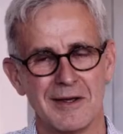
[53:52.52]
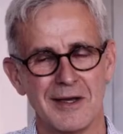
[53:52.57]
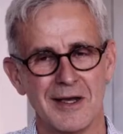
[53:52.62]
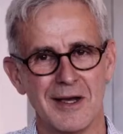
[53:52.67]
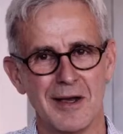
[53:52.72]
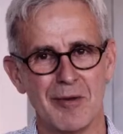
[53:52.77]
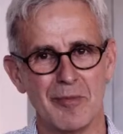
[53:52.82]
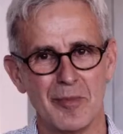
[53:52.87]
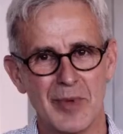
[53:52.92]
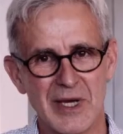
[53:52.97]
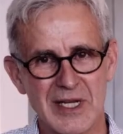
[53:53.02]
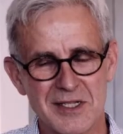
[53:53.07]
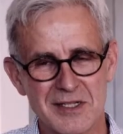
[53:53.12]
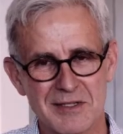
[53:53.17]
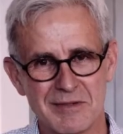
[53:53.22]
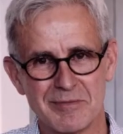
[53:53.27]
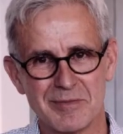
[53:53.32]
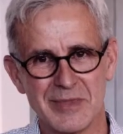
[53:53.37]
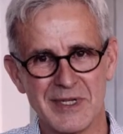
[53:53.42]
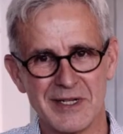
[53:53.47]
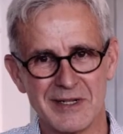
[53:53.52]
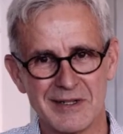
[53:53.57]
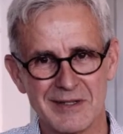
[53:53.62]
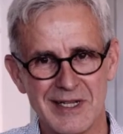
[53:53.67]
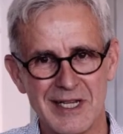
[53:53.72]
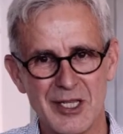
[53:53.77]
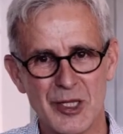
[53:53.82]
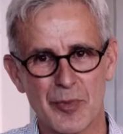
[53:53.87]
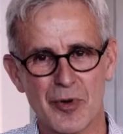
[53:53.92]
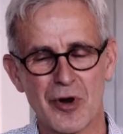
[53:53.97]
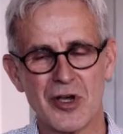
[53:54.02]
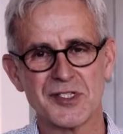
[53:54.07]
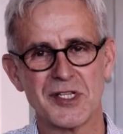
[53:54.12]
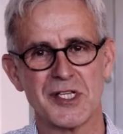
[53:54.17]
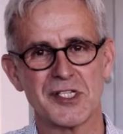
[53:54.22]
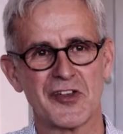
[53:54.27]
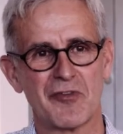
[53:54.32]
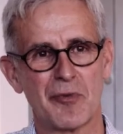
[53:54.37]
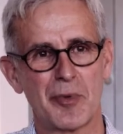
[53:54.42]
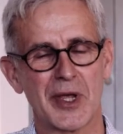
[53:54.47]
but in the
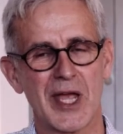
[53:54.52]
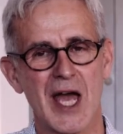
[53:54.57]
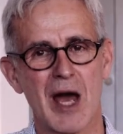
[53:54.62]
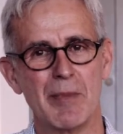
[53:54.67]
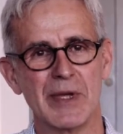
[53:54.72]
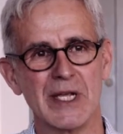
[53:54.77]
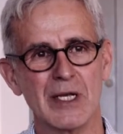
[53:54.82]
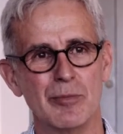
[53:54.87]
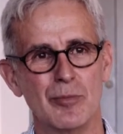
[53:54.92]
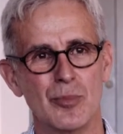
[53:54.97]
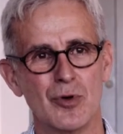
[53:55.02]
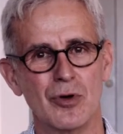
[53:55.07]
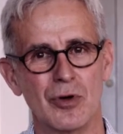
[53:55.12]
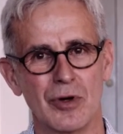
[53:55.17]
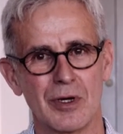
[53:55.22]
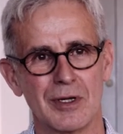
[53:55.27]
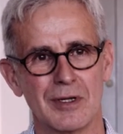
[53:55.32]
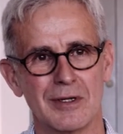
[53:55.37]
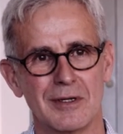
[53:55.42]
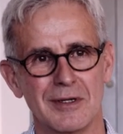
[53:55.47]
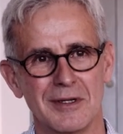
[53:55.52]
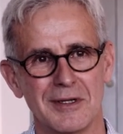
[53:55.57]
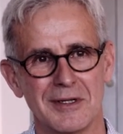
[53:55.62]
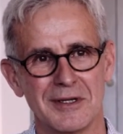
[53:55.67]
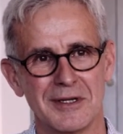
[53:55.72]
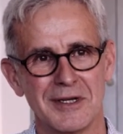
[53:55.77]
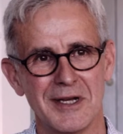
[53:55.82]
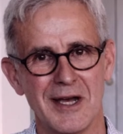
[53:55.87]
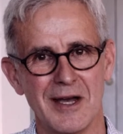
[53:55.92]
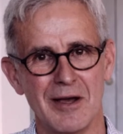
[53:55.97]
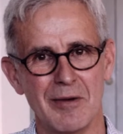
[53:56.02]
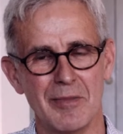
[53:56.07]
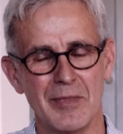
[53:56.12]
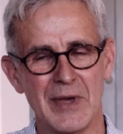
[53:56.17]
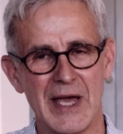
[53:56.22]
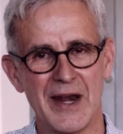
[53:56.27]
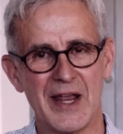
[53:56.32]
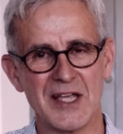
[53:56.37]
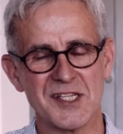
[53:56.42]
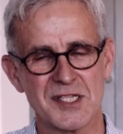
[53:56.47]
process of becoming a book,
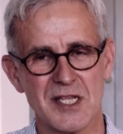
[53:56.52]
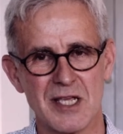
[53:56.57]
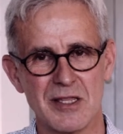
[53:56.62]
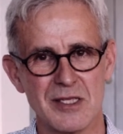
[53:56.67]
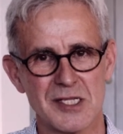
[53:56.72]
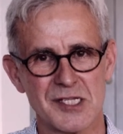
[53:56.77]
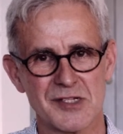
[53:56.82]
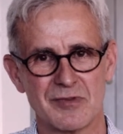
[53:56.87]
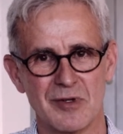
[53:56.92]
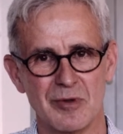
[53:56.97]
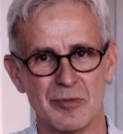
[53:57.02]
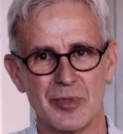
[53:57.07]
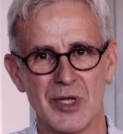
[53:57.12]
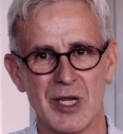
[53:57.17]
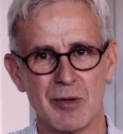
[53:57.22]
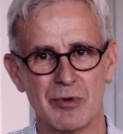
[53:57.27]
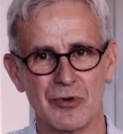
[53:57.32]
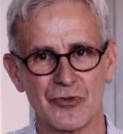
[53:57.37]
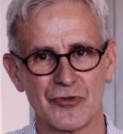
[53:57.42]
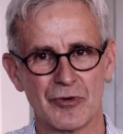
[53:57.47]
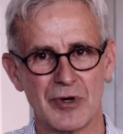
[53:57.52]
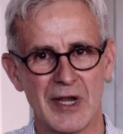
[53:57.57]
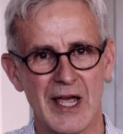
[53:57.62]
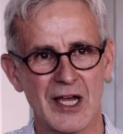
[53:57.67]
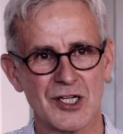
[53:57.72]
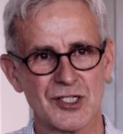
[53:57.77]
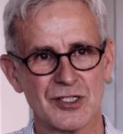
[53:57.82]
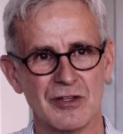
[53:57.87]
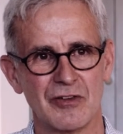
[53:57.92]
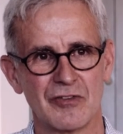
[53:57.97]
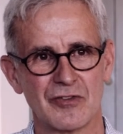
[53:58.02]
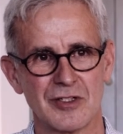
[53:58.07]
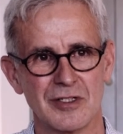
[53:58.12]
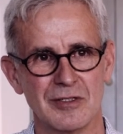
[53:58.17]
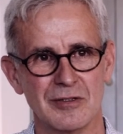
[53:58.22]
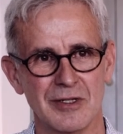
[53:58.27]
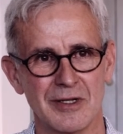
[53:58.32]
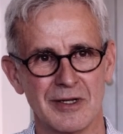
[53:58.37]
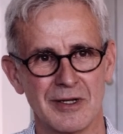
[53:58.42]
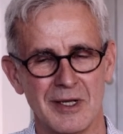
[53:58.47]
and I see this from people's reactions
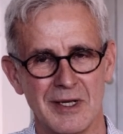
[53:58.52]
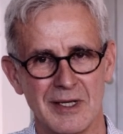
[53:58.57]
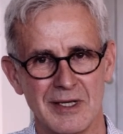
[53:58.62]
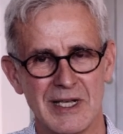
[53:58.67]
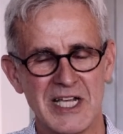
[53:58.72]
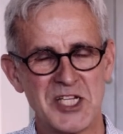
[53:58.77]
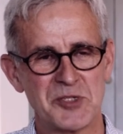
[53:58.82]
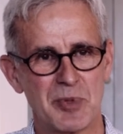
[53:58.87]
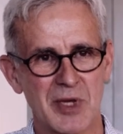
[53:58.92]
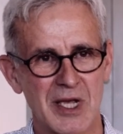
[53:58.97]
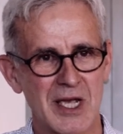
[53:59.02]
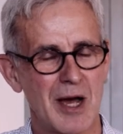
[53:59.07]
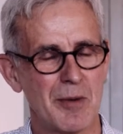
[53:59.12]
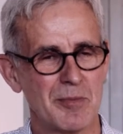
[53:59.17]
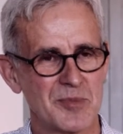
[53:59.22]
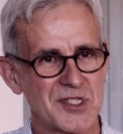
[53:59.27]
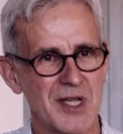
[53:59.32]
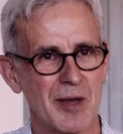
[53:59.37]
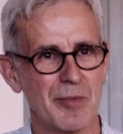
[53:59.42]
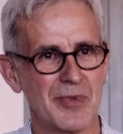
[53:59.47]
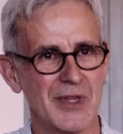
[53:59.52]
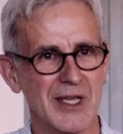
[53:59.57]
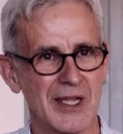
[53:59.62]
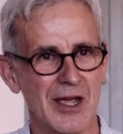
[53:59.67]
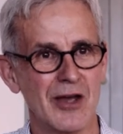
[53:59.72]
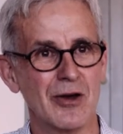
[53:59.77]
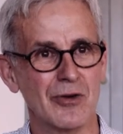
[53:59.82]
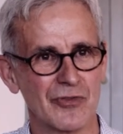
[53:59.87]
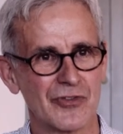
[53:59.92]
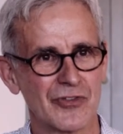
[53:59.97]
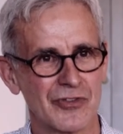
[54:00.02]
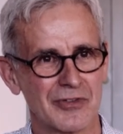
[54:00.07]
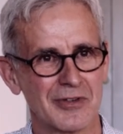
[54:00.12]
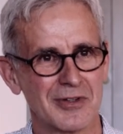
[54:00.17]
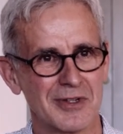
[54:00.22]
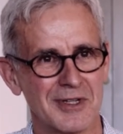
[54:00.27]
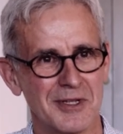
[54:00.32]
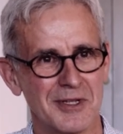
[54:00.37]
to it, it's become something else,